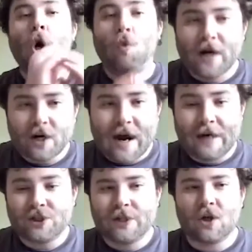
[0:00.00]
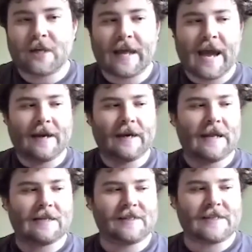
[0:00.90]
where you're actually looking at it
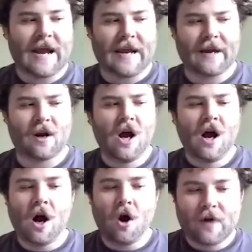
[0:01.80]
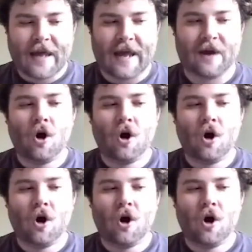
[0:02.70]
and saying, okay,